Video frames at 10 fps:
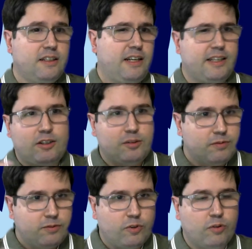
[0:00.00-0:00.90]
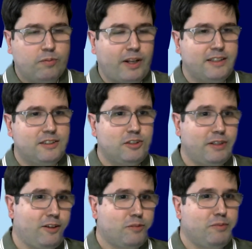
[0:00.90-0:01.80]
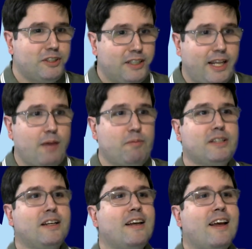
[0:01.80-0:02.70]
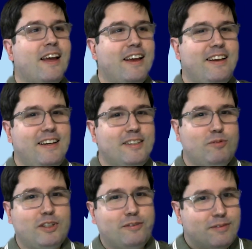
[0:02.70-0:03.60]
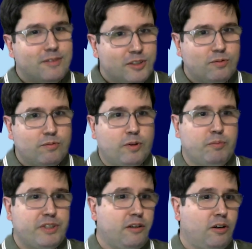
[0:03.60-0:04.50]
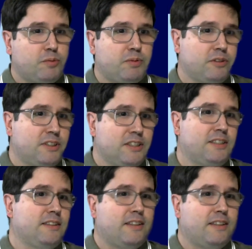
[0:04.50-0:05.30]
I cannot, for compliance issue, I cannot mention the name, but it's one big hospital system.